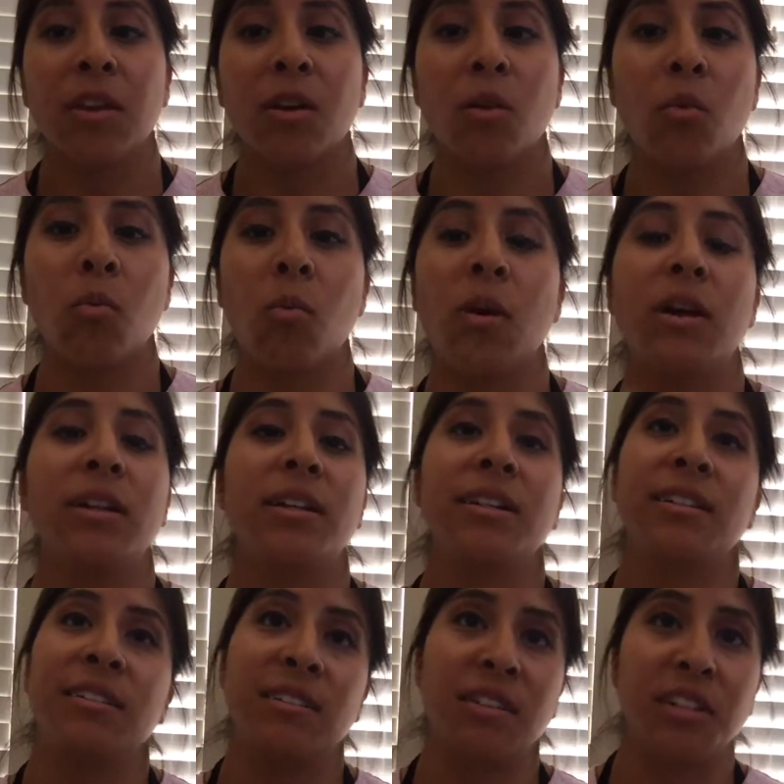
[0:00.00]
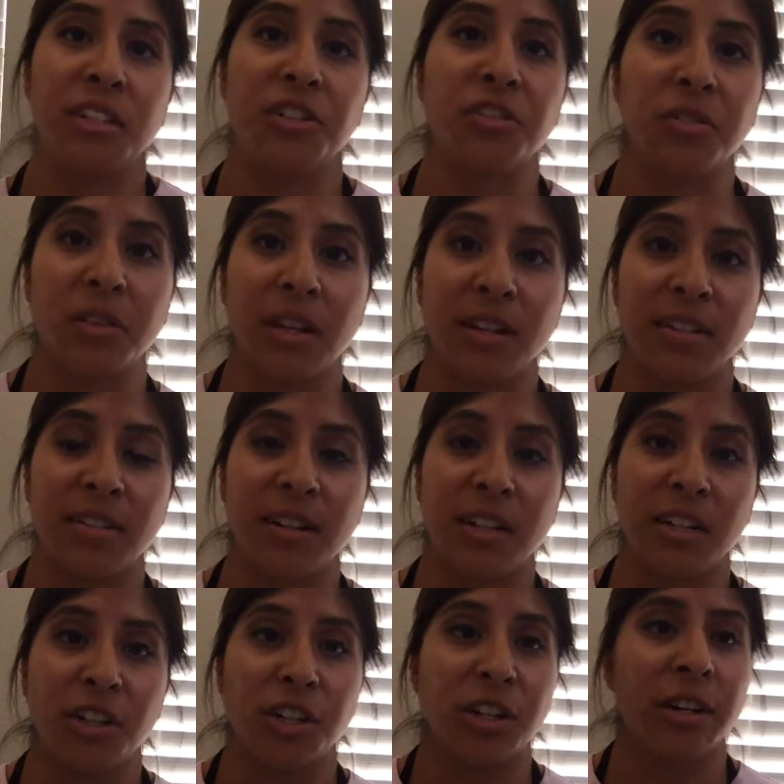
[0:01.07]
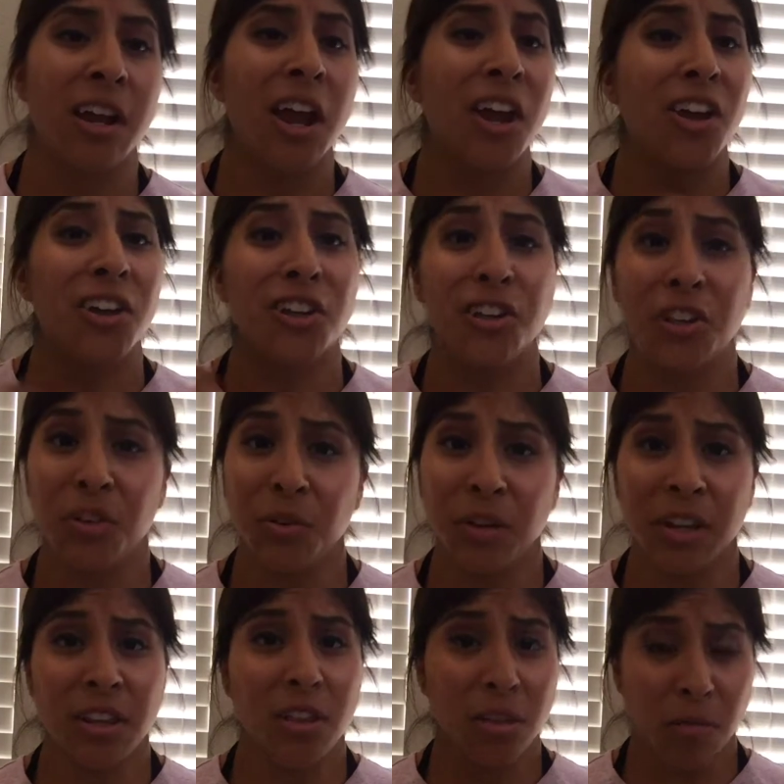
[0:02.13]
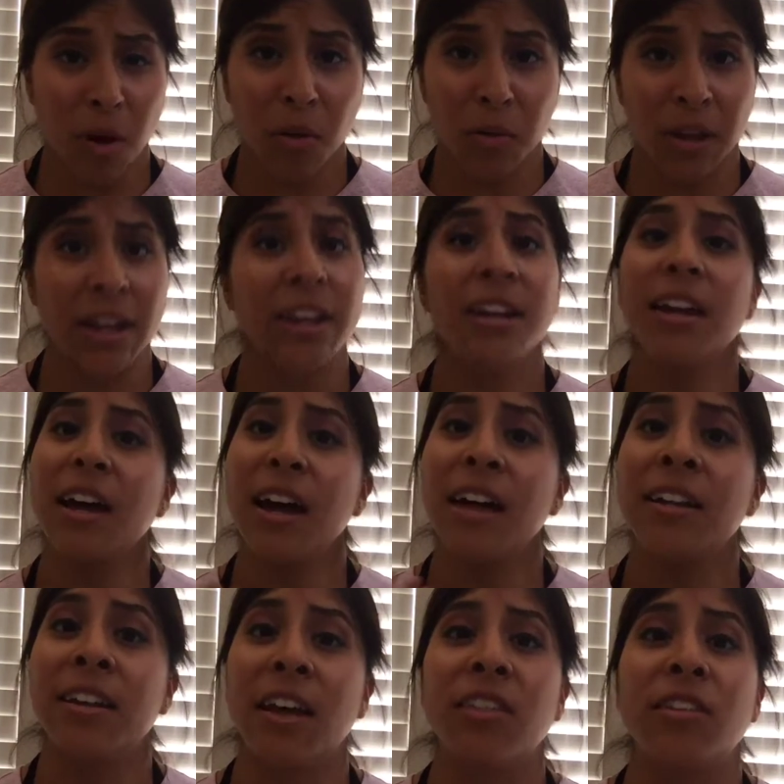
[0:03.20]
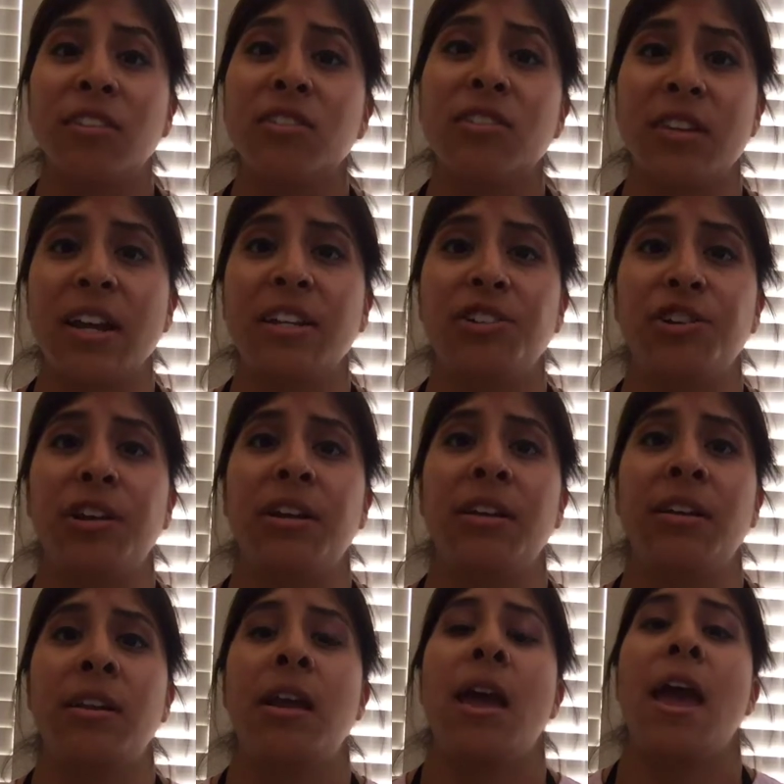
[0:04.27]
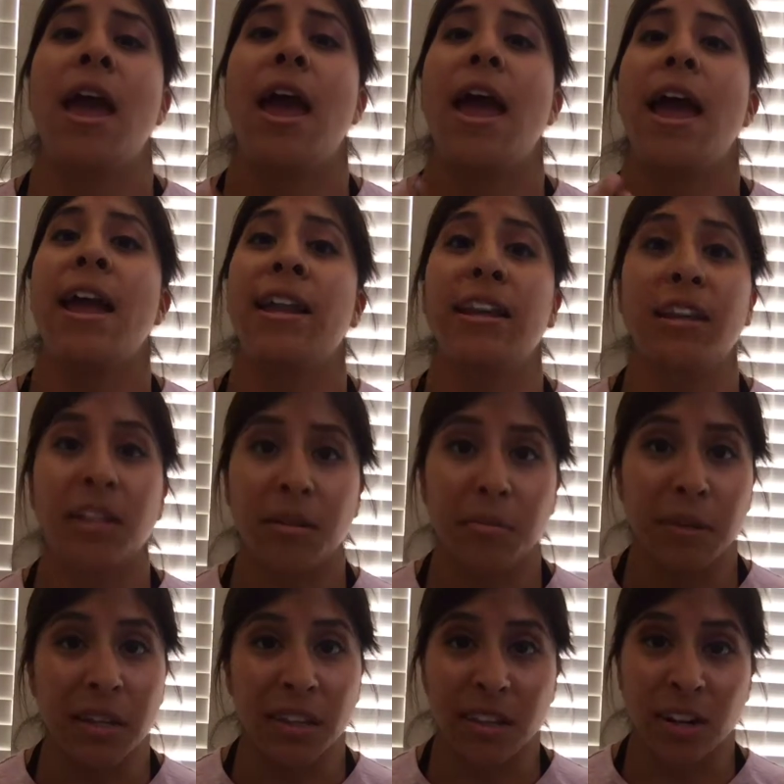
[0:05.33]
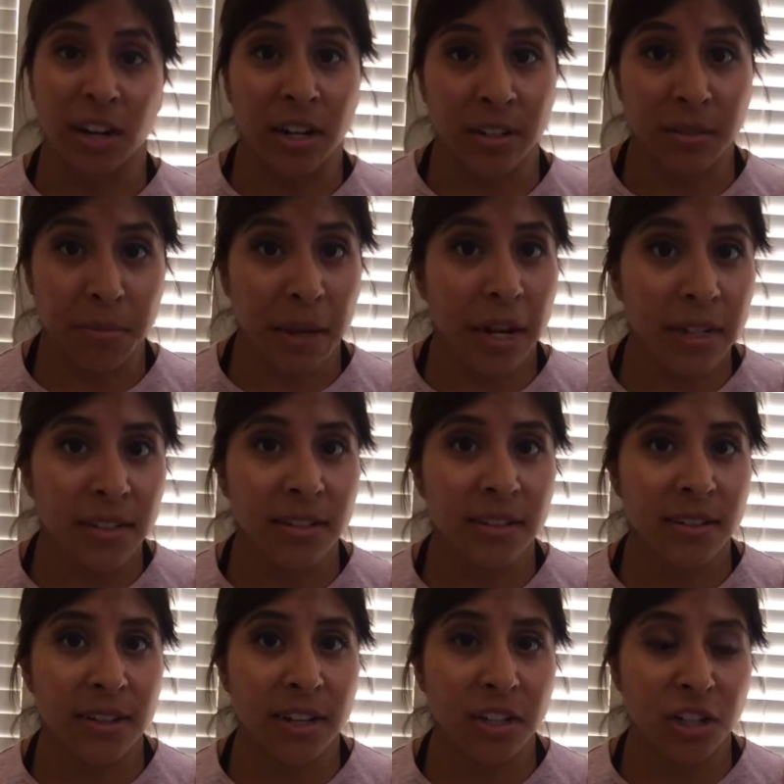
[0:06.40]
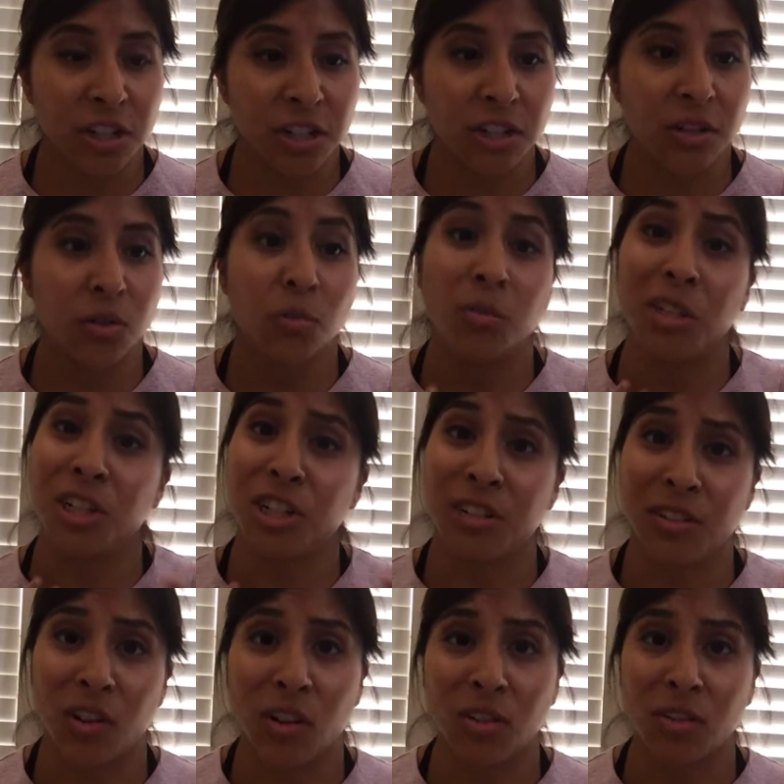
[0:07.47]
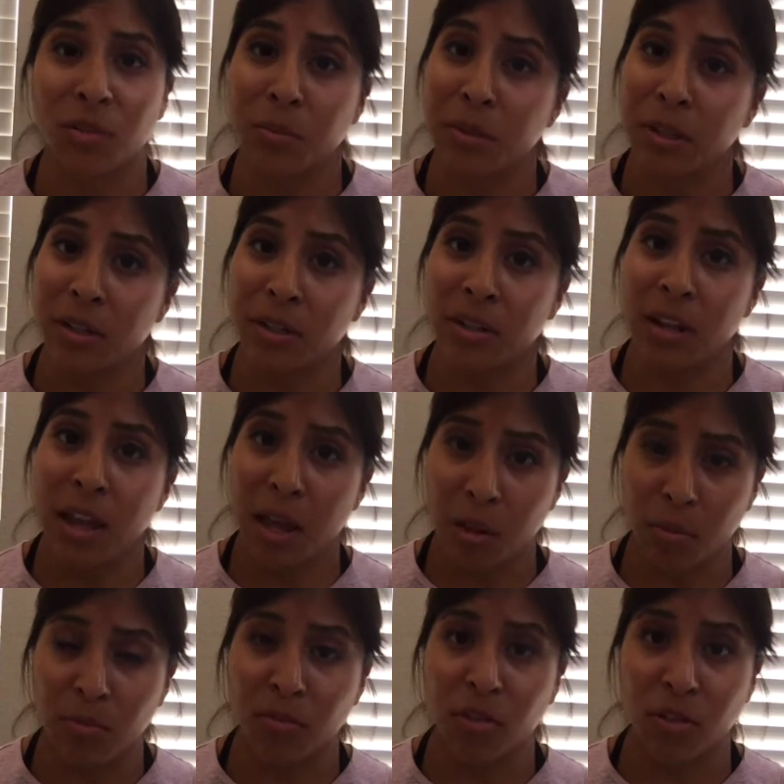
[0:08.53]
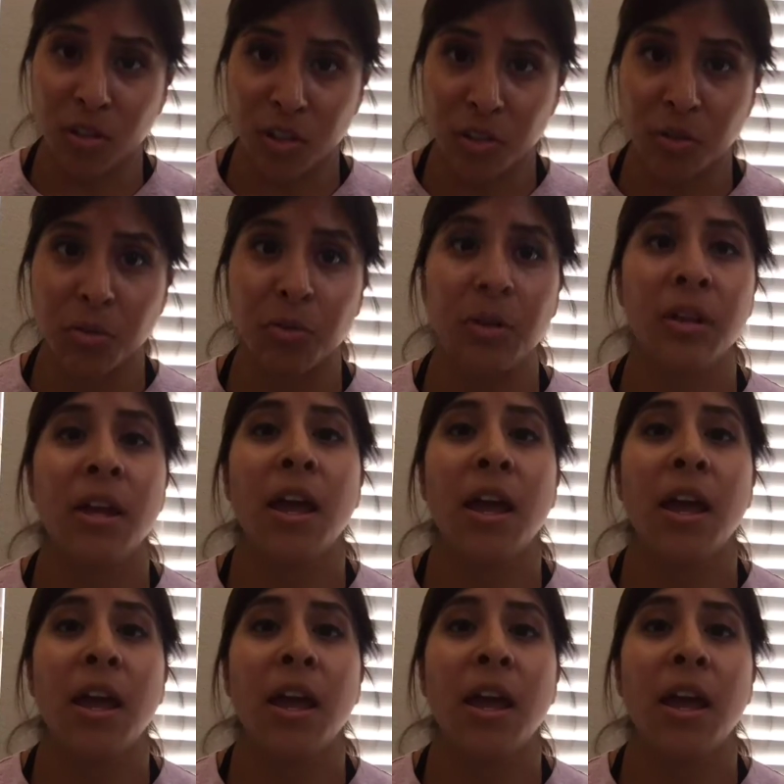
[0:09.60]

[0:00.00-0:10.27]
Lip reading: one is a teacher-led station. You can throw in another station, and it can be their independent station, which has also been helpful too.